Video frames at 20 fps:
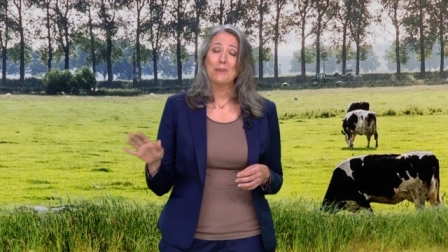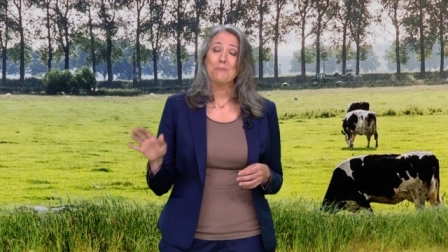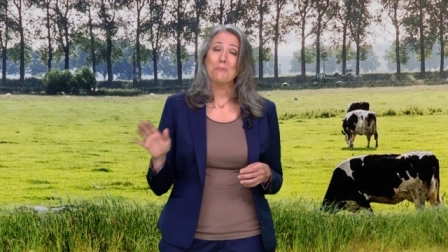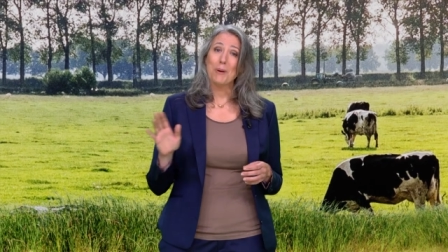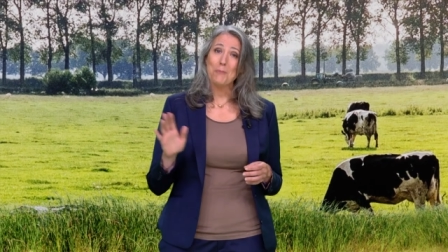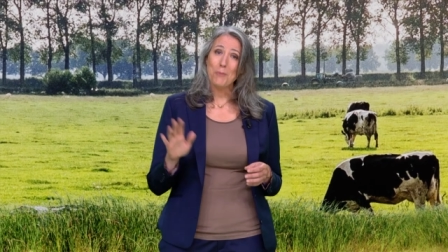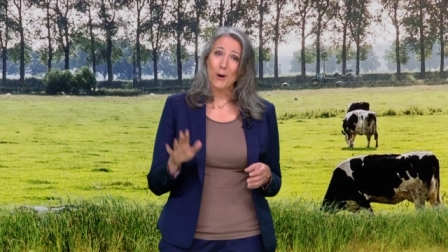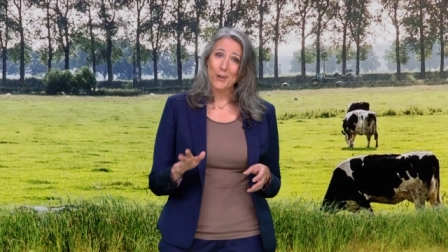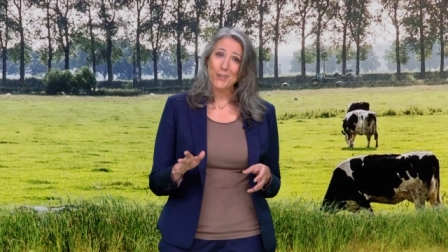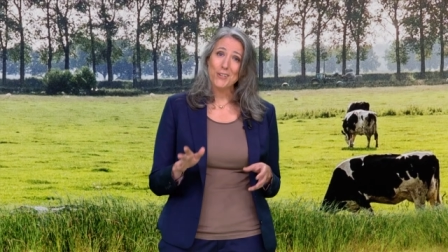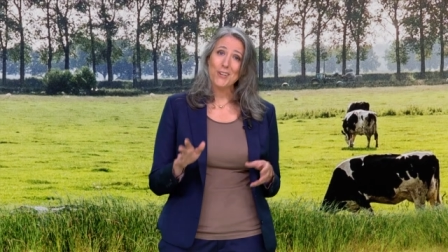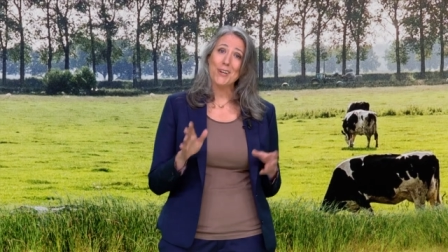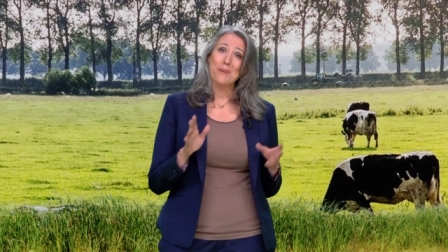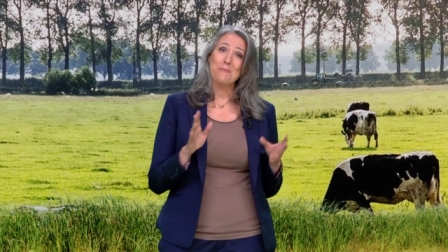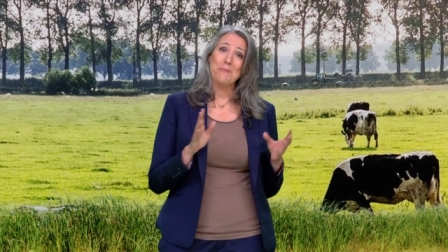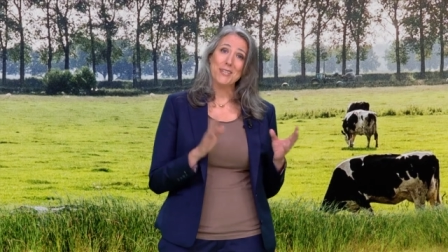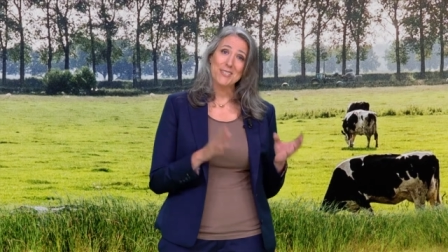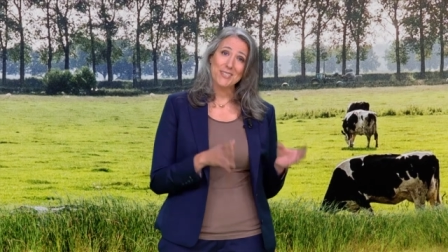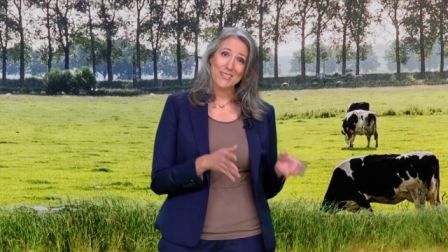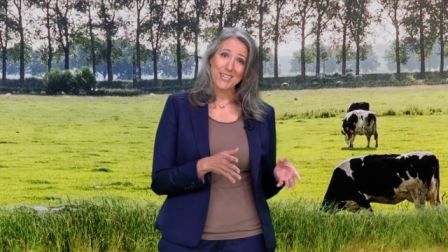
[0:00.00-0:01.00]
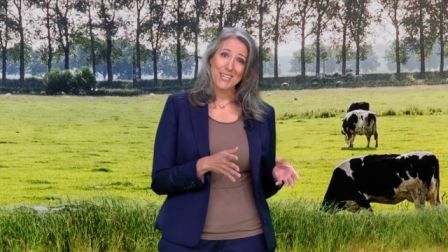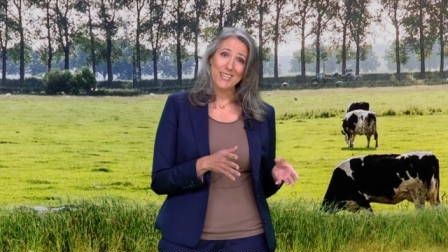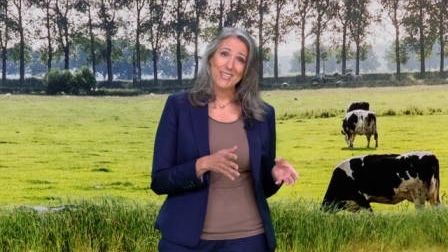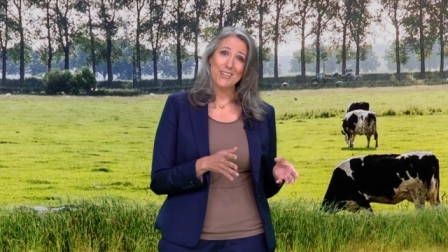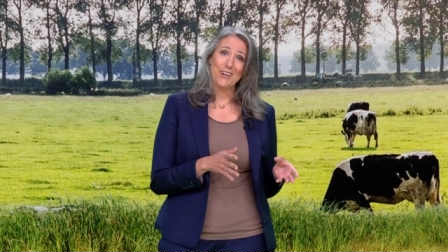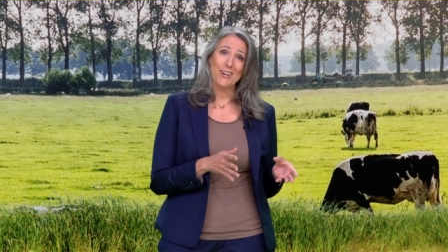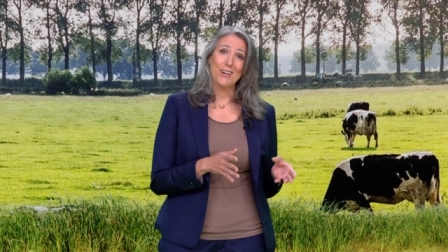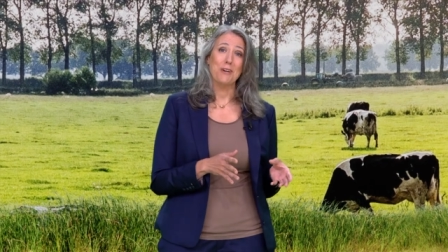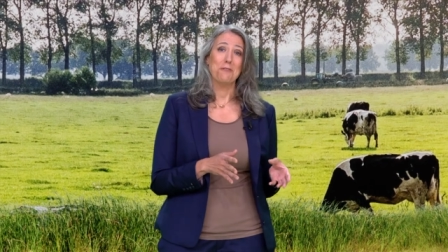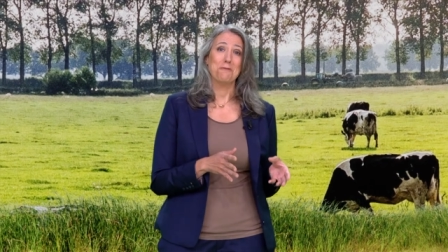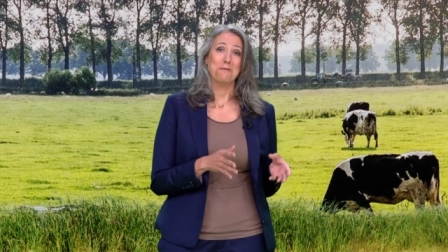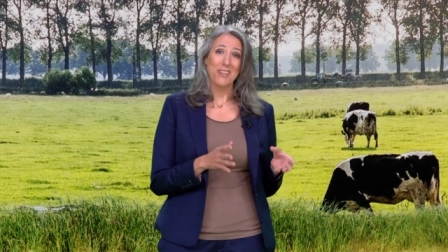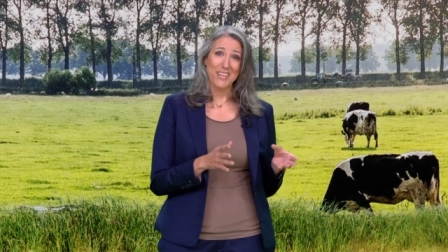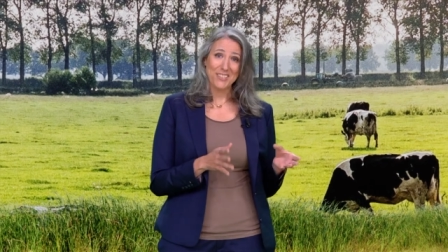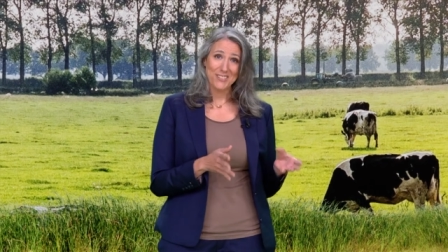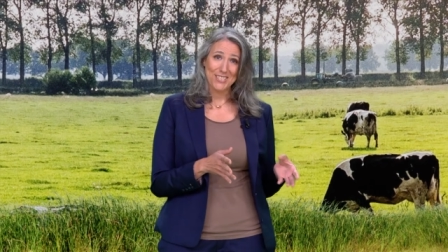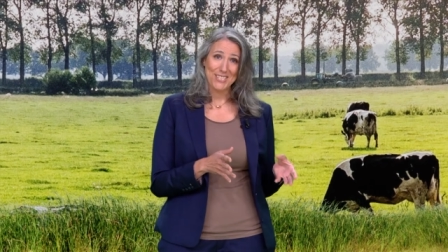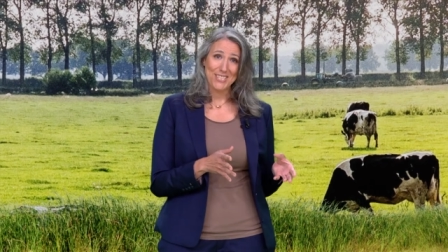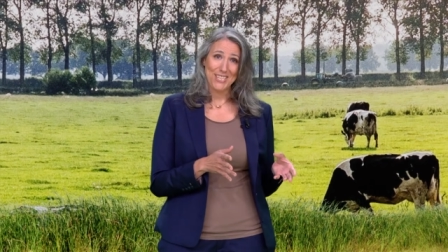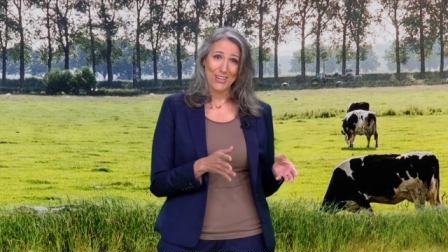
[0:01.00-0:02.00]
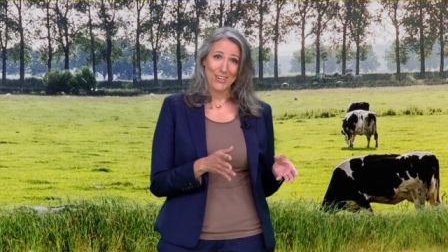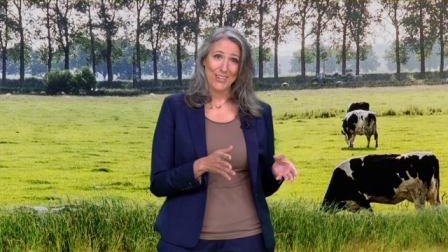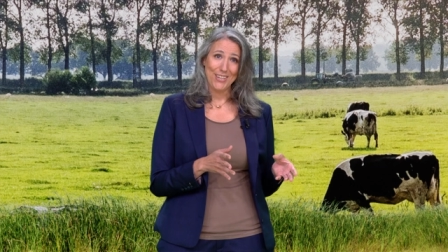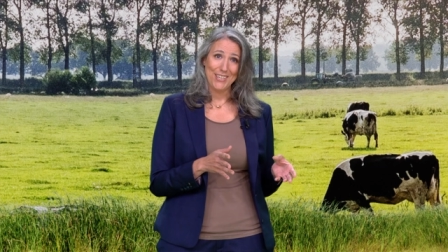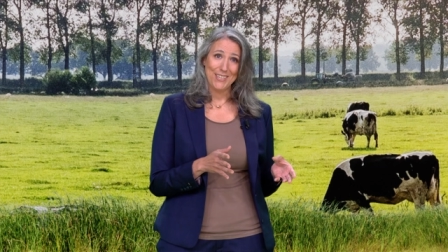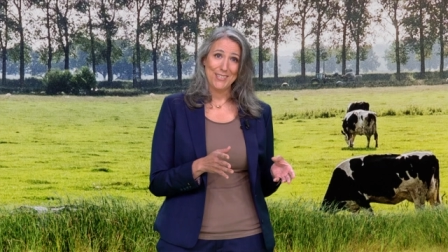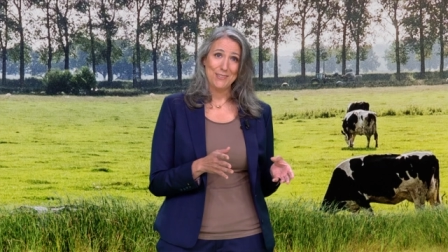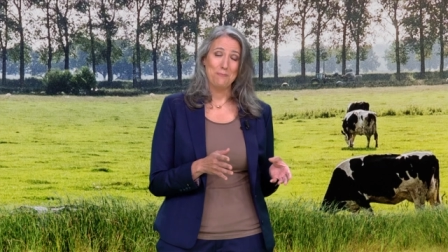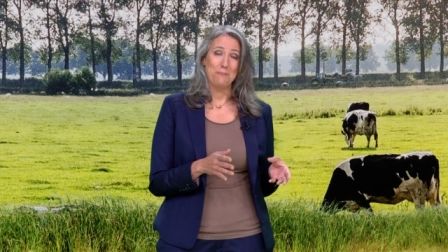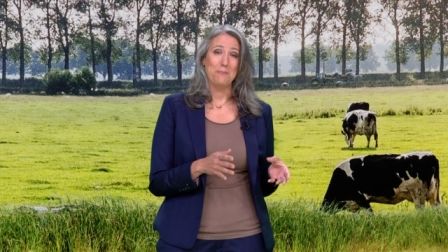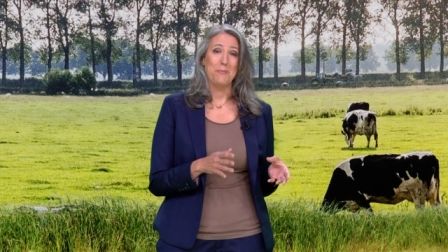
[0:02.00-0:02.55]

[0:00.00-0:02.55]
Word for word: My partner and my son are flexitarian,